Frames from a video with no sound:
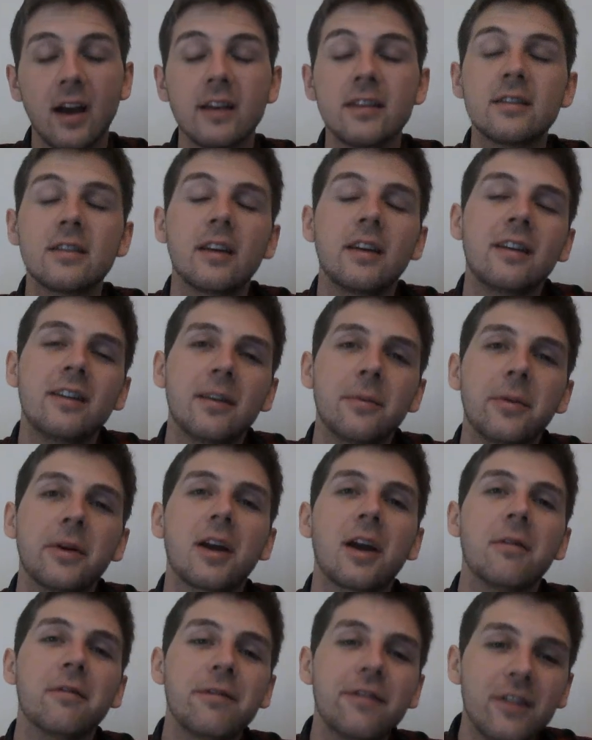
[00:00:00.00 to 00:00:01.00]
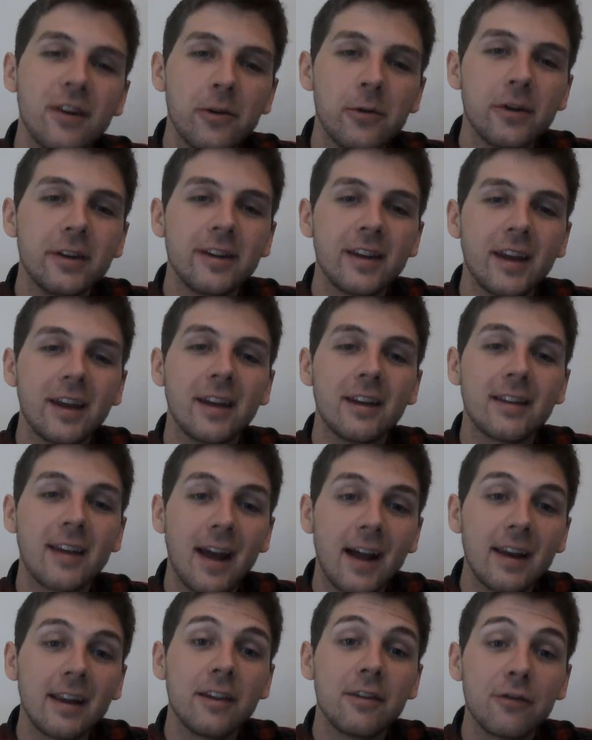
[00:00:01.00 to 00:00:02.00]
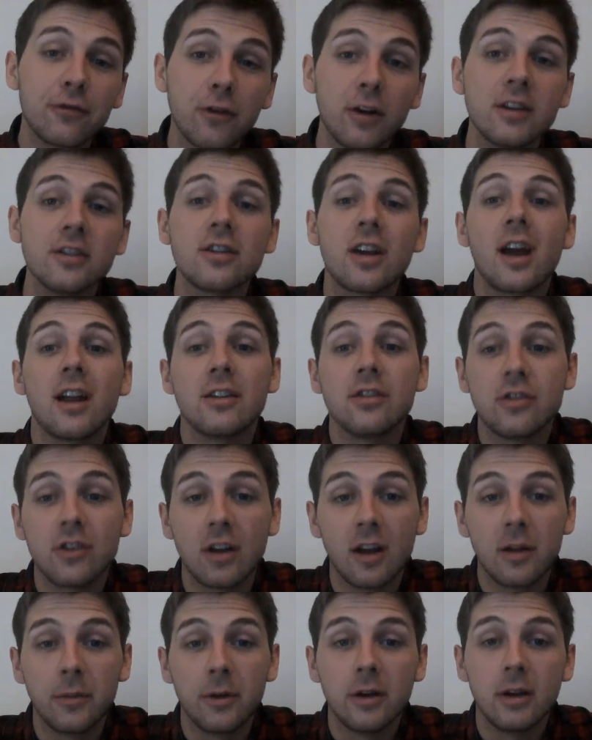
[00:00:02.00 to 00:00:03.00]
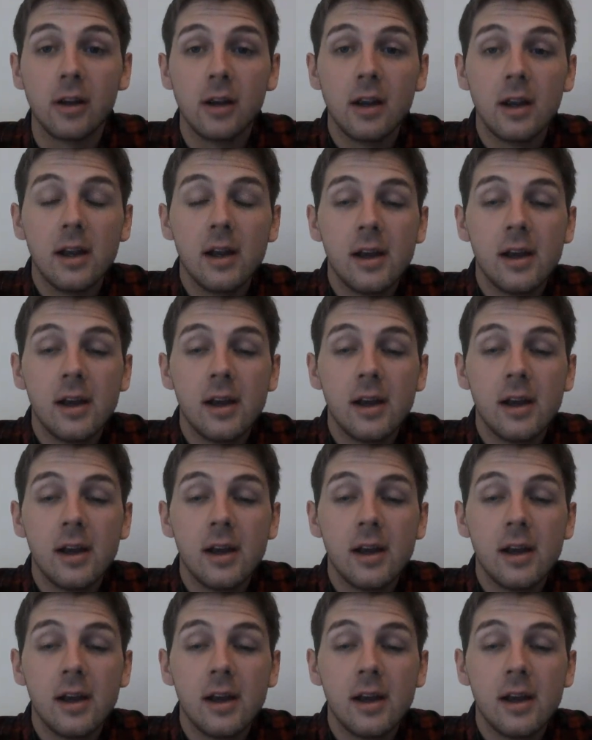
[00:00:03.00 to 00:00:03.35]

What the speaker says: I studied to become fluent in Italian, French, and German.